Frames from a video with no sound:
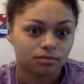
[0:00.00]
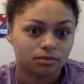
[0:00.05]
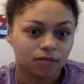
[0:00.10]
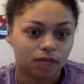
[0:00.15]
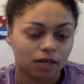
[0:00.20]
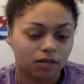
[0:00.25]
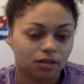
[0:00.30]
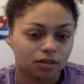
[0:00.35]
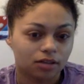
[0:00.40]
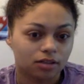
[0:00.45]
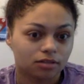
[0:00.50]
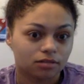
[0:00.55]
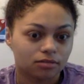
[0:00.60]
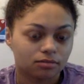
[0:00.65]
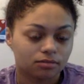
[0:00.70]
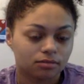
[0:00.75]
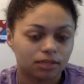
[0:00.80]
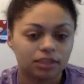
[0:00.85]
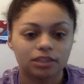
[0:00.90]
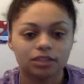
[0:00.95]
I don't know.
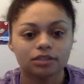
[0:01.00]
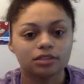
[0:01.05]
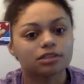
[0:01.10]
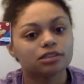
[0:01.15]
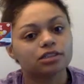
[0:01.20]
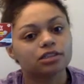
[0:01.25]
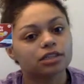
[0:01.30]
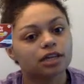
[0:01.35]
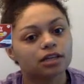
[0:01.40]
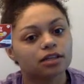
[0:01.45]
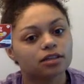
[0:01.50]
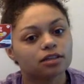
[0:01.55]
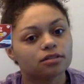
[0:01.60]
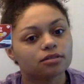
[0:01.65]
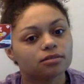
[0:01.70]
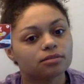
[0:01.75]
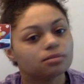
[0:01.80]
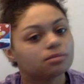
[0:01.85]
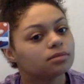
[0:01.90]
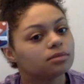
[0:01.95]
My teeth are just
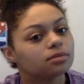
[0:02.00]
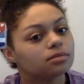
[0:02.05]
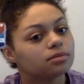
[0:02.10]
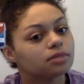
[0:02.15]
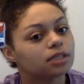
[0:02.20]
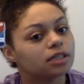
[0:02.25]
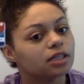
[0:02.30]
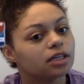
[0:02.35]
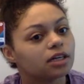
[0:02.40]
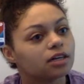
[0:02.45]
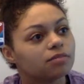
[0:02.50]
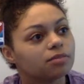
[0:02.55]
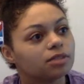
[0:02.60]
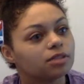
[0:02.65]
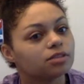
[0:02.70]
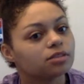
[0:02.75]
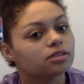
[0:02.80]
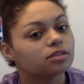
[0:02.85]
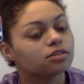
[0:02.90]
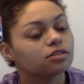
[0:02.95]
yellow. And I've been
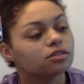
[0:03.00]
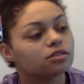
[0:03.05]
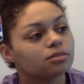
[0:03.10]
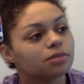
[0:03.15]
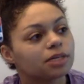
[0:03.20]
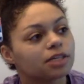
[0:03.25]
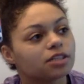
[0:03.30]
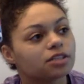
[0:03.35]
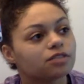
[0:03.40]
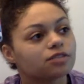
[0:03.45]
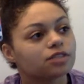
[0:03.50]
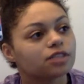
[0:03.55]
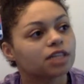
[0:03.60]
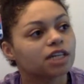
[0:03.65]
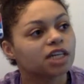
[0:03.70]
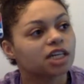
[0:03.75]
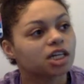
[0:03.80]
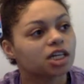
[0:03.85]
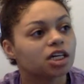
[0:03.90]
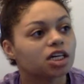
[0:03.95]
using this toothpaste for
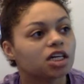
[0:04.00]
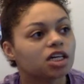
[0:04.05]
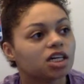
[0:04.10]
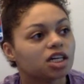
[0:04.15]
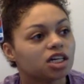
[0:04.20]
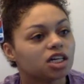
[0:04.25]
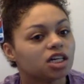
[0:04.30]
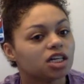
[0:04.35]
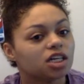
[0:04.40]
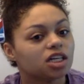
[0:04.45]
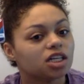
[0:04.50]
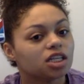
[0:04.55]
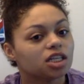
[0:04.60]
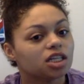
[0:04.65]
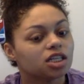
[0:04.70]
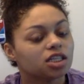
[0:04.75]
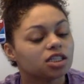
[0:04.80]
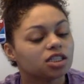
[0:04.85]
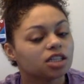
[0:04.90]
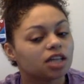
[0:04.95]
like
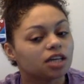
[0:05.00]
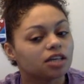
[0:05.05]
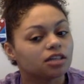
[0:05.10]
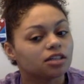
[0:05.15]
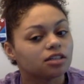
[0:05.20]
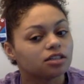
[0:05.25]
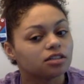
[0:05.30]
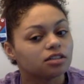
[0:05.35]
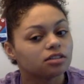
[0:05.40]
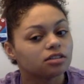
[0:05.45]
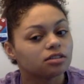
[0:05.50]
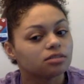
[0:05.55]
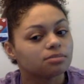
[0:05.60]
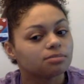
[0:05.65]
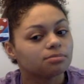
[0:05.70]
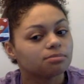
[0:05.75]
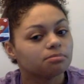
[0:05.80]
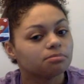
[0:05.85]
10 years.